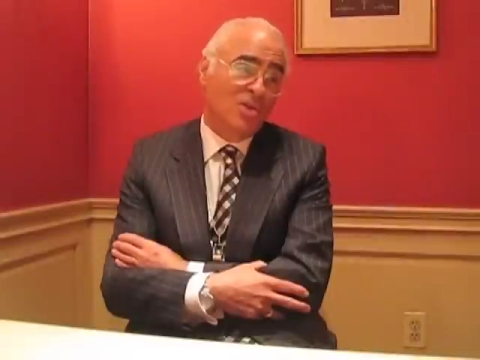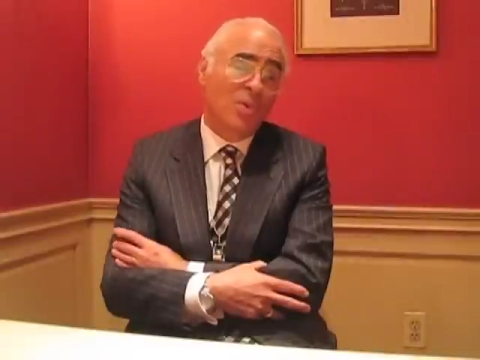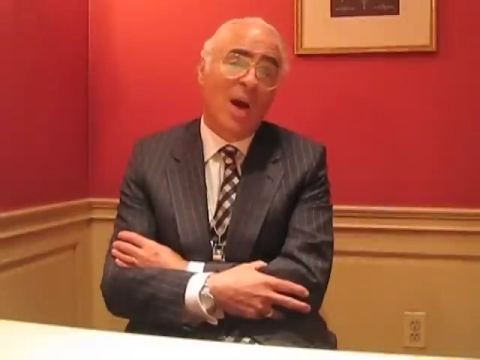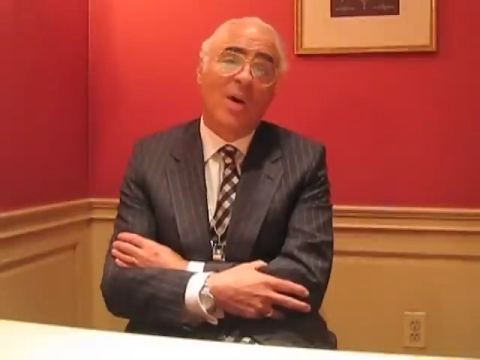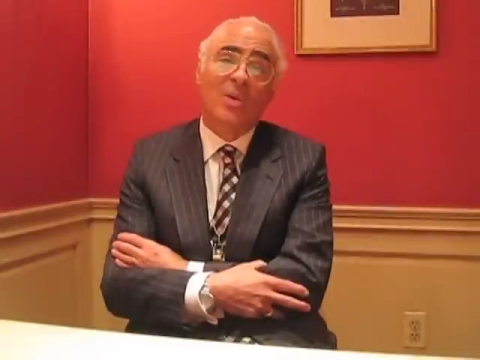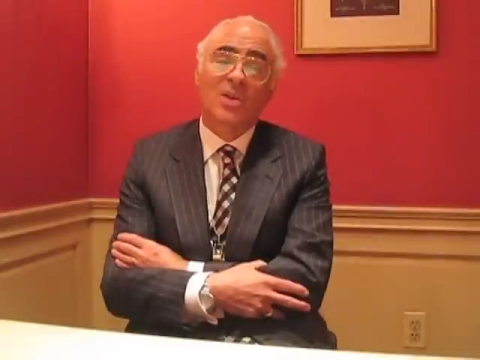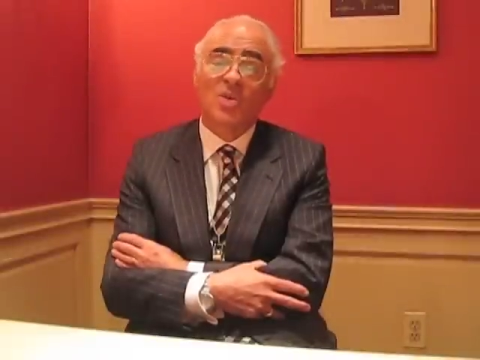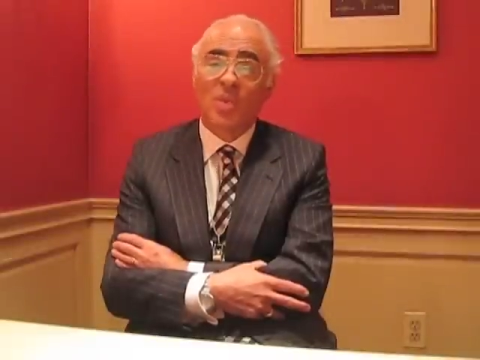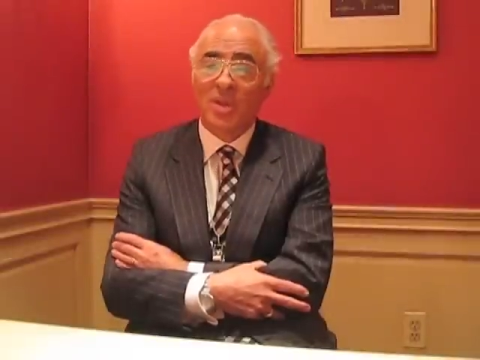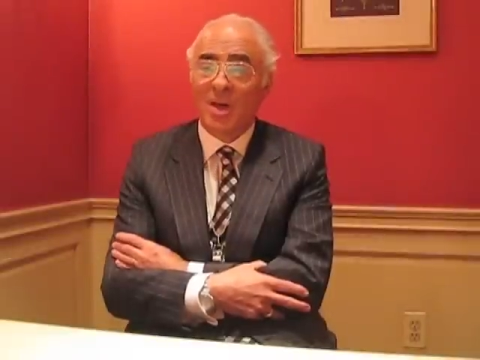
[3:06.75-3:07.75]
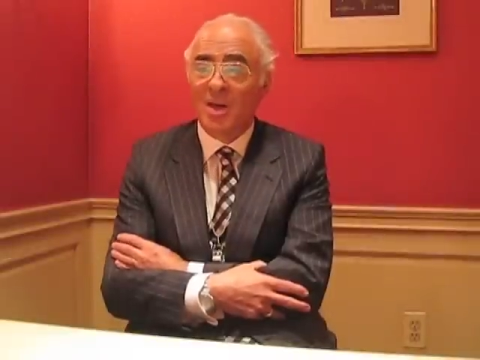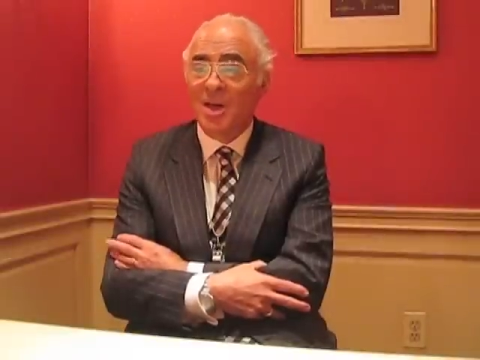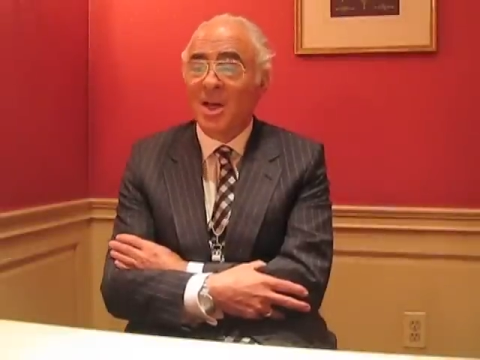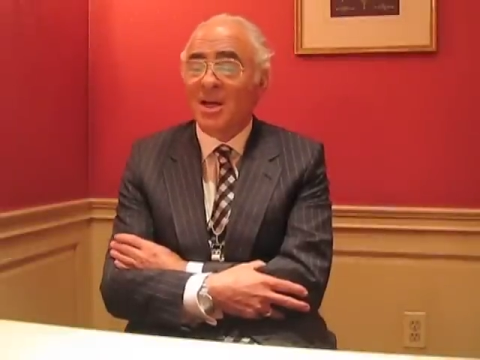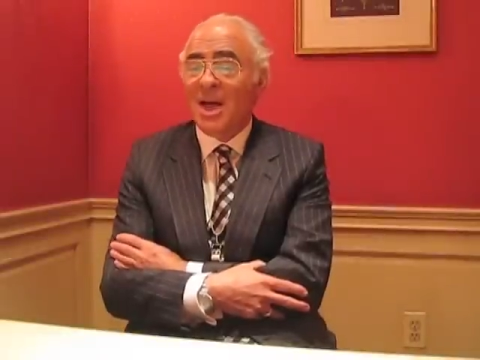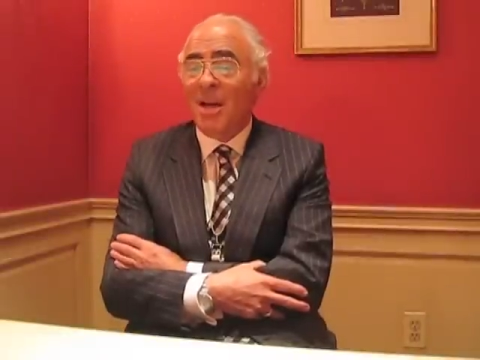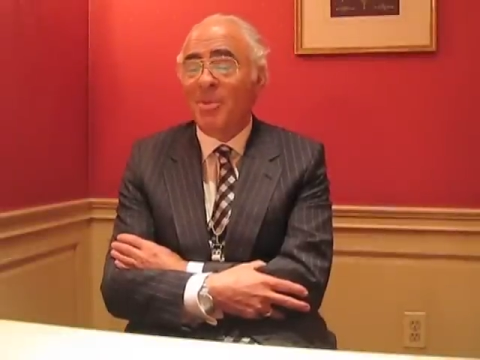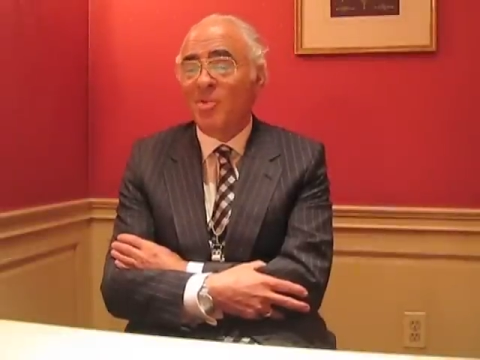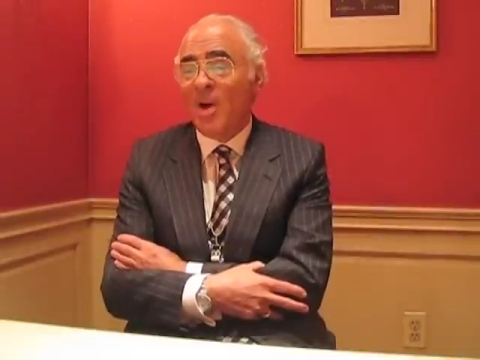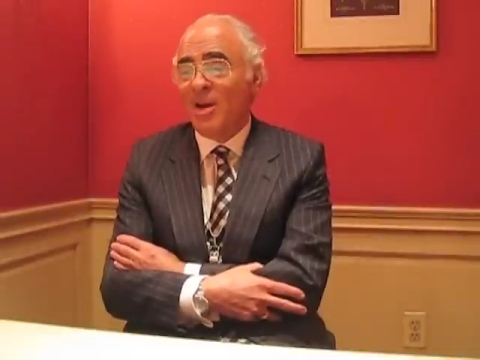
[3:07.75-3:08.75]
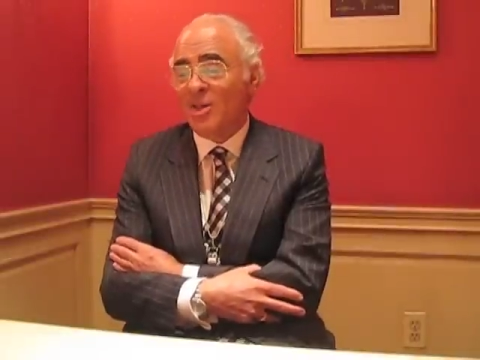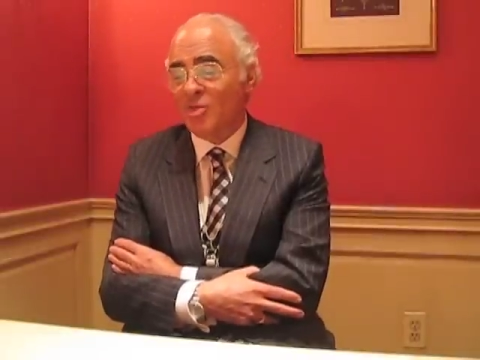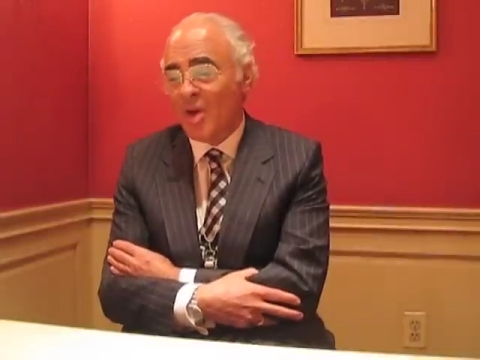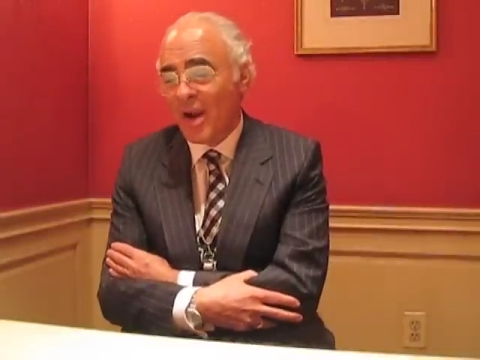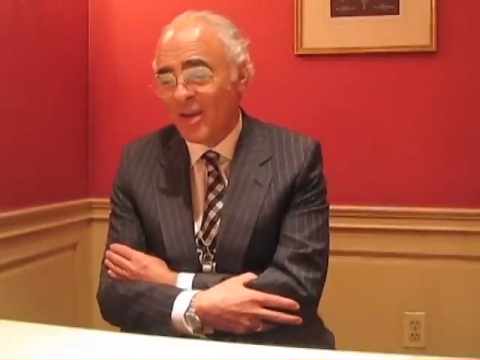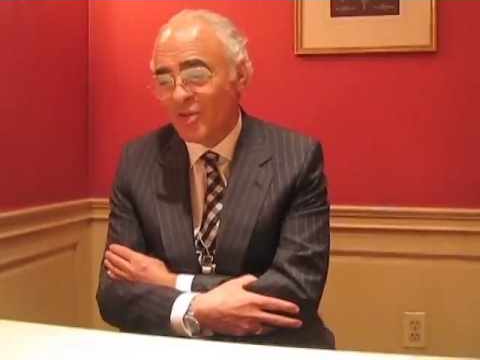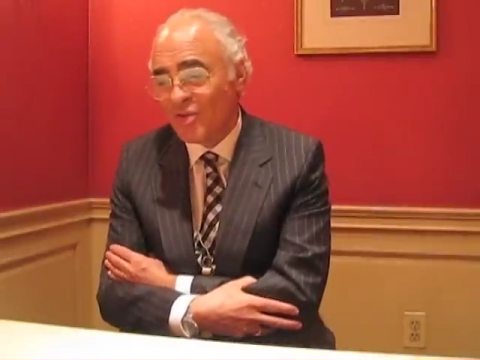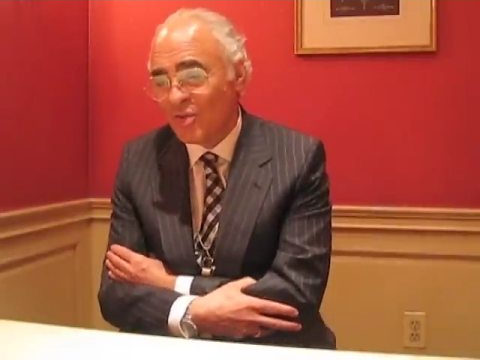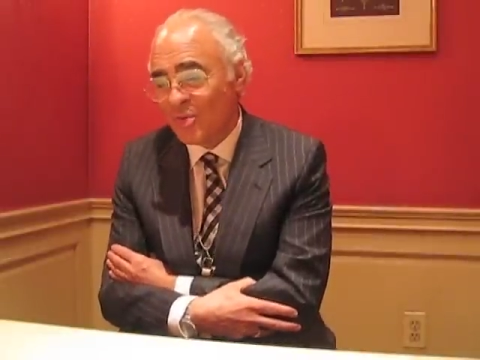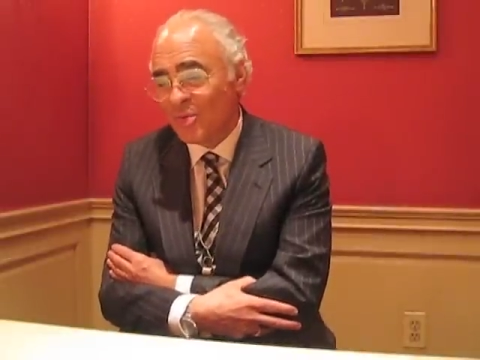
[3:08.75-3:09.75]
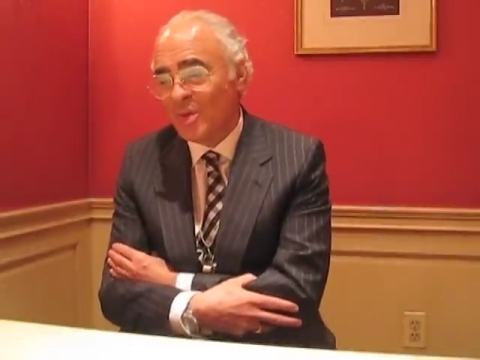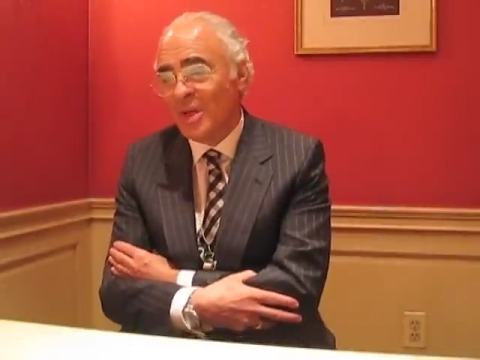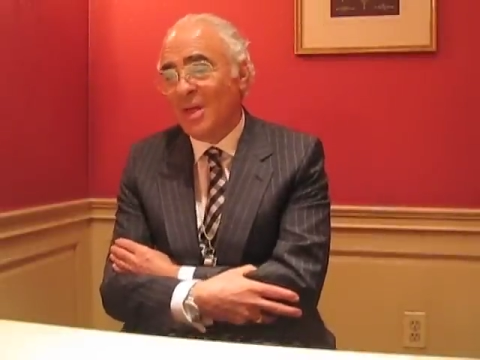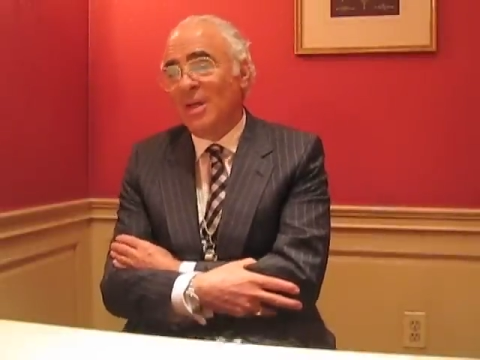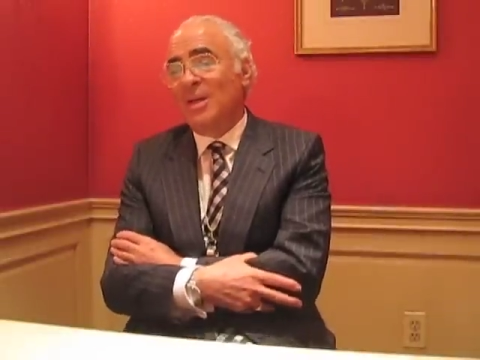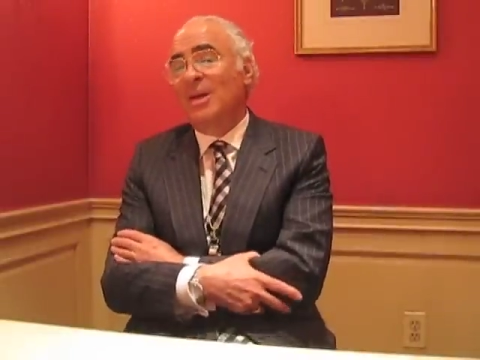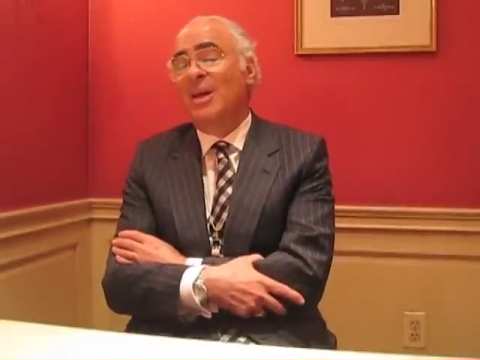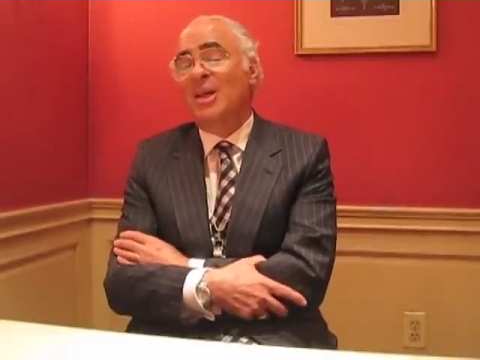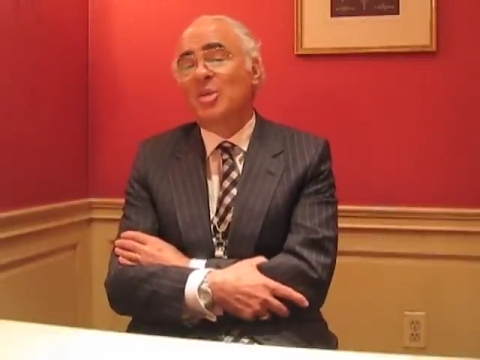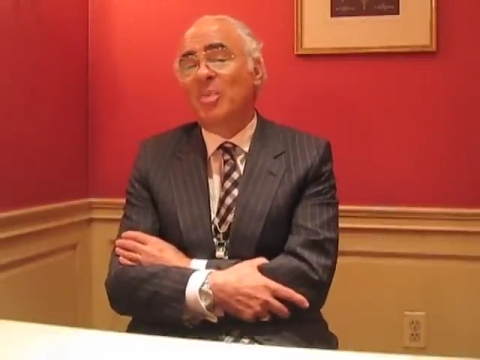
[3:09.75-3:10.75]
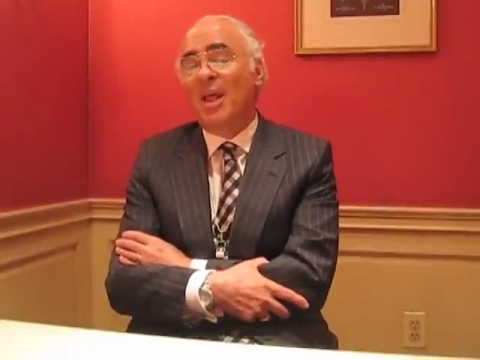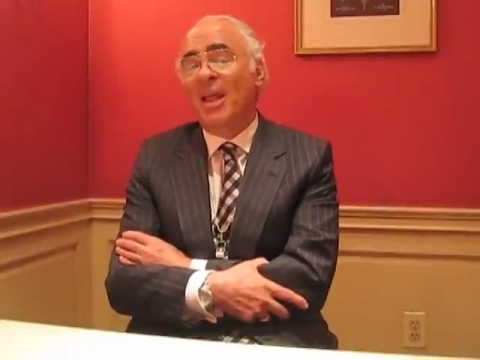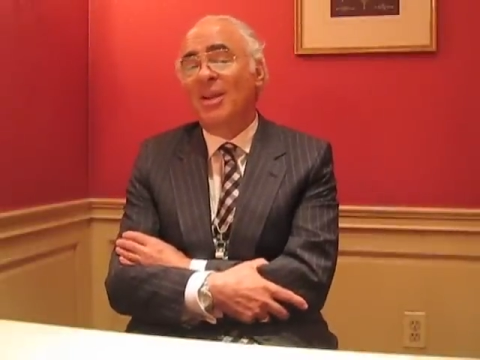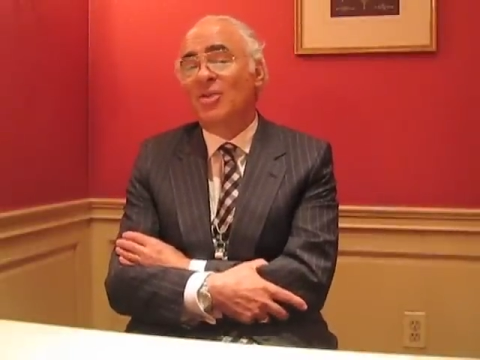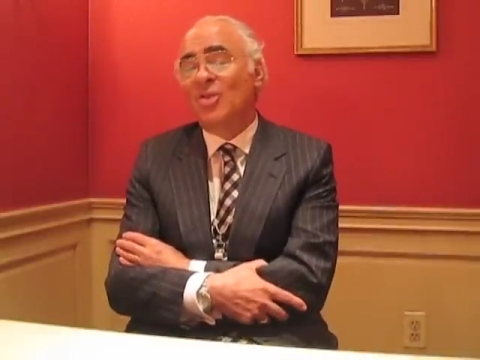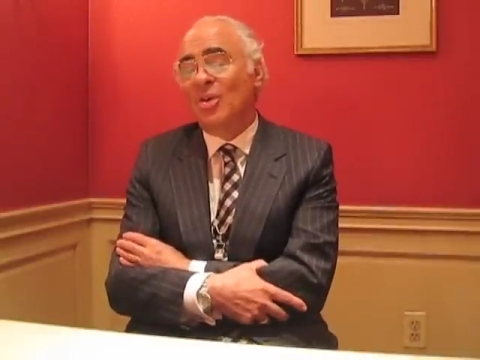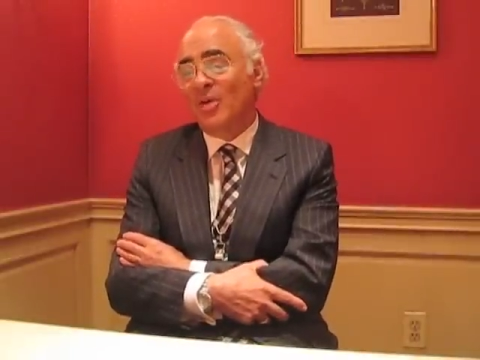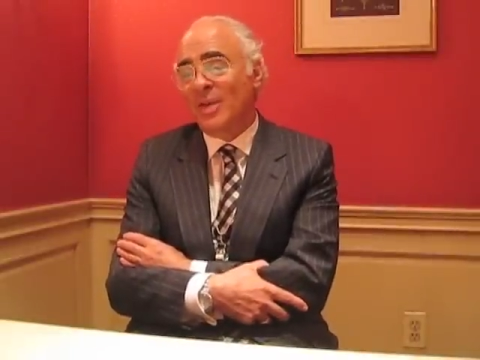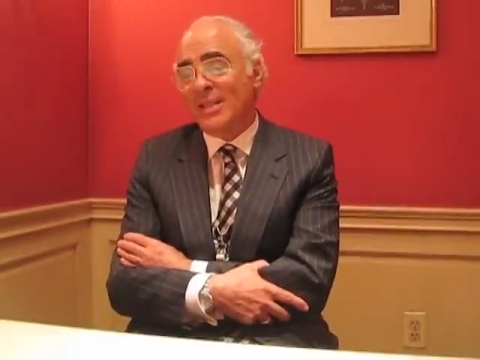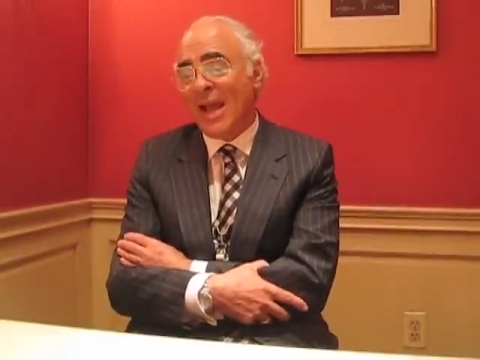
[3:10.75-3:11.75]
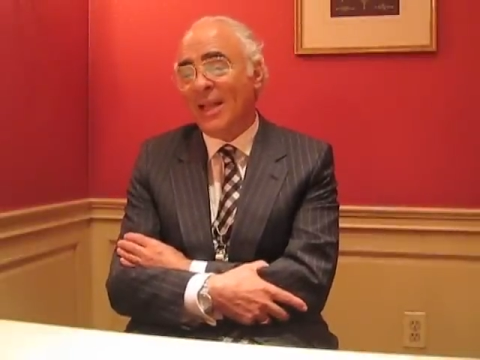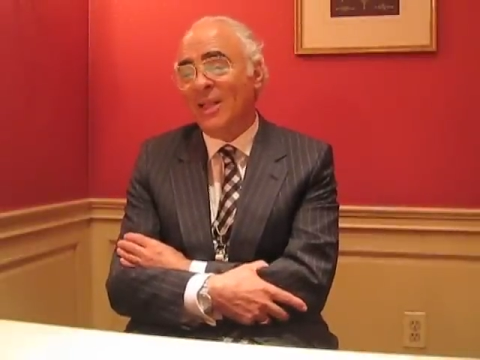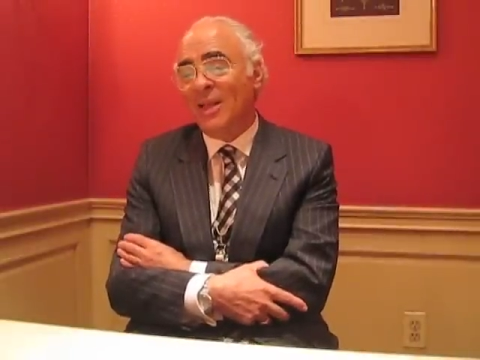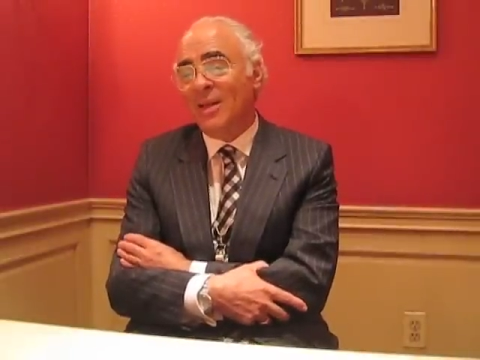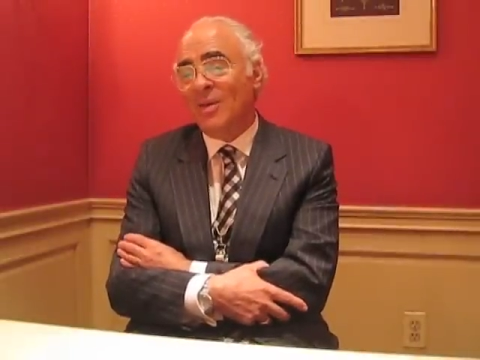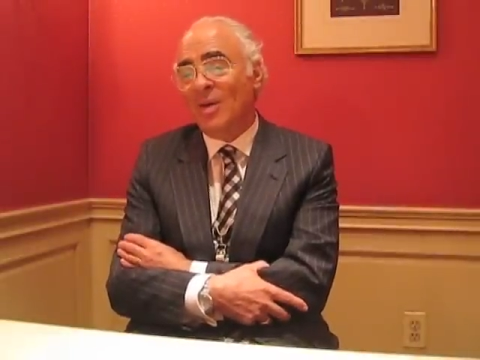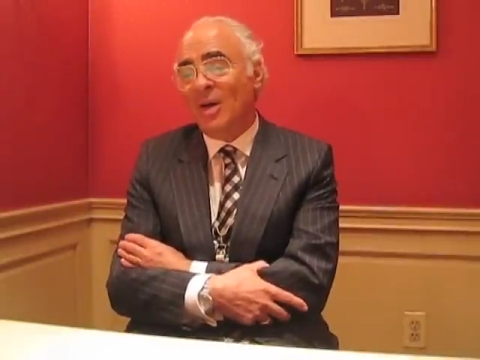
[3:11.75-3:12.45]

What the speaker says: 2 hours with a copywriter trying to explain to her exactly